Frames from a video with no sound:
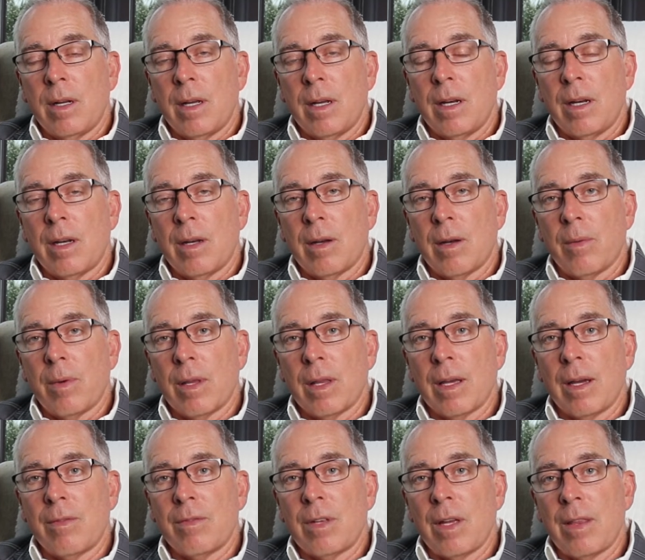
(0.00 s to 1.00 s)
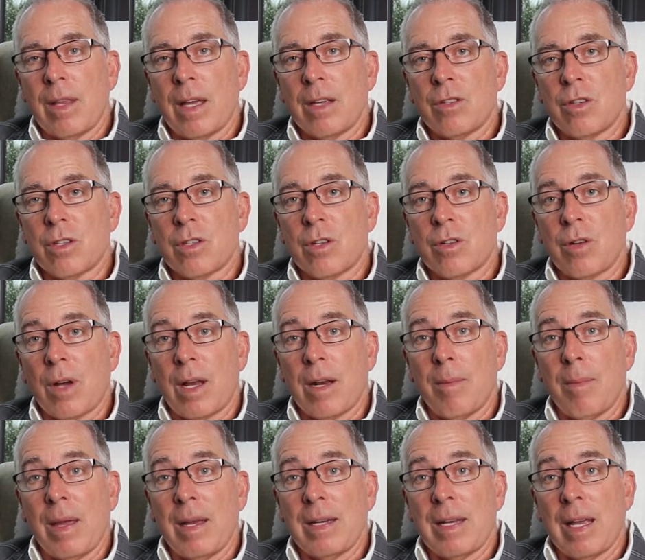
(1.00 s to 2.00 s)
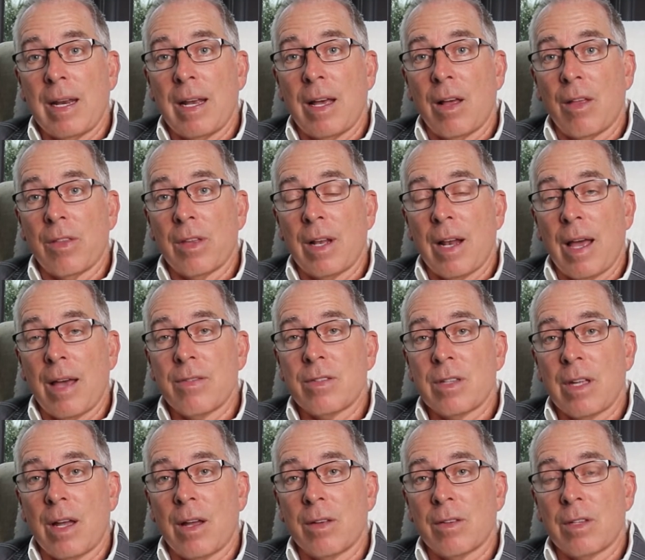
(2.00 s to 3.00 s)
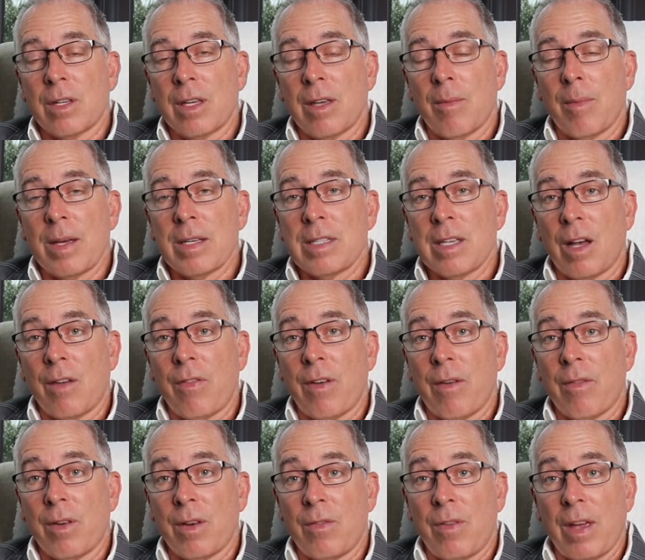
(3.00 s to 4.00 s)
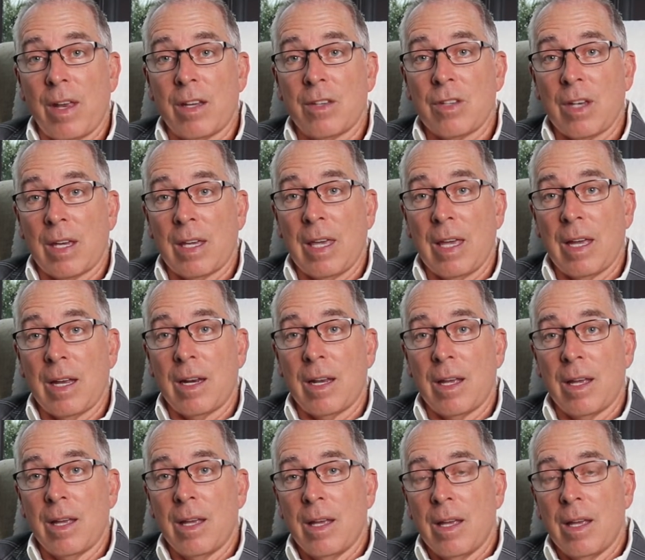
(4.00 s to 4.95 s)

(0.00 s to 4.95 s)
And really I've done that just to try to maintain a healthy lifestyle, to give myself every advantage I can to